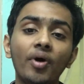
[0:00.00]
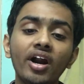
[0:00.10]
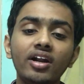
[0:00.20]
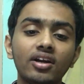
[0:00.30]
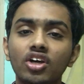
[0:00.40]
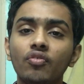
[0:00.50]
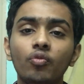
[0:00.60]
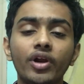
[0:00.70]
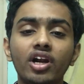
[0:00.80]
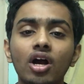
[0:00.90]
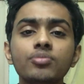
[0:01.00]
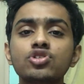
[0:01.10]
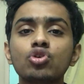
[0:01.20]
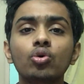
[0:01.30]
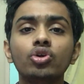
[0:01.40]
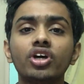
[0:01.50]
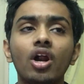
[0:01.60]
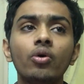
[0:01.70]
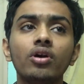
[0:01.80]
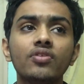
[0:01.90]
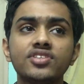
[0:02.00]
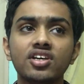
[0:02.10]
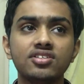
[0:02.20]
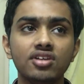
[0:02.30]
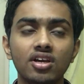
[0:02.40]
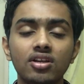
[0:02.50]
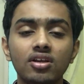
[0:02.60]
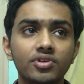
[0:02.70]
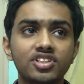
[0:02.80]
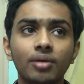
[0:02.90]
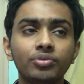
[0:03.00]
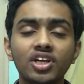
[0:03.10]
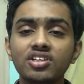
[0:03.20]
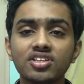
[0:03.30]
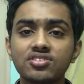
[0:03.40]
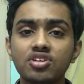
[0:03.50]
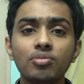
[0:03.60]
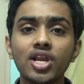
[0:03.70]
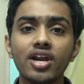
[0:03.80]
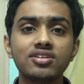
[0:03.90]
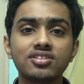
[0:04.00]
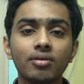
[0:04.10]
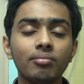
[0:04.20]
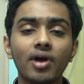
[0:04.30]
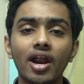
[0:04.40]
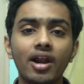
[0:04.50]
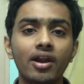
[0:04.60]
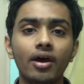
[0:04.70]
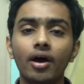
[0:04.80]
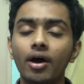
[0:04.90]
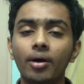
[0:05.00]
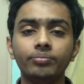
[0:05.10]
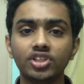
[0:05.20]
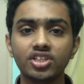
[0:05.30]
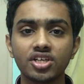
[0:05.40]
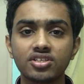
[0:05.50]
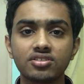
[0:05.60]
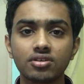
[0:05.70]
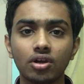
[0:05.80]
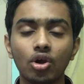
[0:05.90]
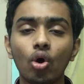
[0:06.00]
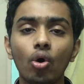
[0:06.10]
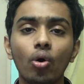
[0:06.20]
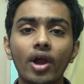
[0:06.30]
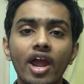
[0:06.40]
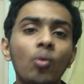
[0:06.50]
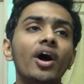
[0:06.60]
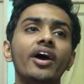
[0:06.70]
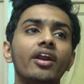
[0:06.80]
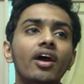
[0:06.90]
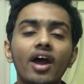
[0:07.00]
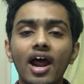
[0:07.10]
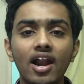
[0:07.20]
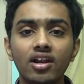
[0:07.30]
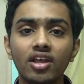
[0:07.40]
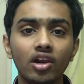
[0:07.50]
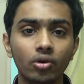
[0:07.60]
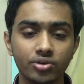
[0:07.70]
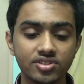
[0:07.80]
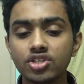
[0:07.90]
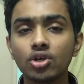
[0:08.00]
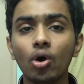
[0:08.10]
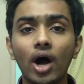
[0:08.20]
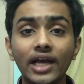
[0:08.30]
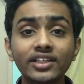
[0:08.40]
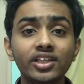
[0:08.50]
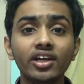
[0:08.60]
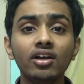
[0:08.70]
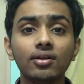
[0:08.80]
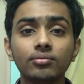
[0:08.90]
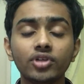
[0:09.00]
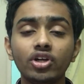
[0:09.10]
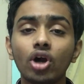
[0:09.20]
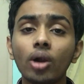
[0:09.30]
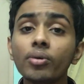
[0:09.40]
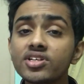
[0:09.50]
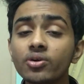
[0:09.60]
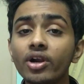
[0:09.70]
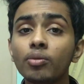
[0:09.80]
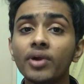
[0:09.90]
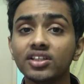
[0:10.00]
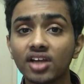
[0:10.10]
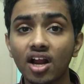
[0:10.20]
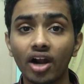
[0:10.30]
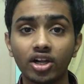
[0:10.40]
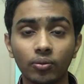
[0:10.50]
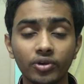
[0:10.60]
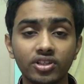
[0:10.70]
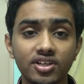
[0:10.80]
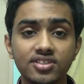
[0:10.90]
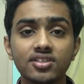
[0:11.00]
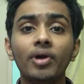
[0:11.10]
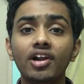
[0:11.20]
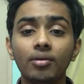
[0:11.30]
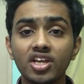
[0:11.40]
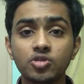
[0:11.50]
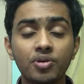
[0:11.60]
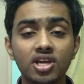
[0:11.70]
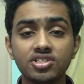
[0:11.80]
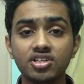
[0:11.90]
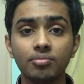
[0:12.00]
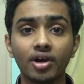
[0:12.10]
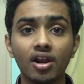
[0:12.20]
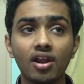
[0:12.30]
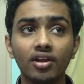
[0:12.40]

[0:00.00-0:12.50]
But when it comes to the round of 16, something just stimulates them and they just go haywire and they lose. So I think that Dortmund is going to make the cut with this. But it's PSG, man.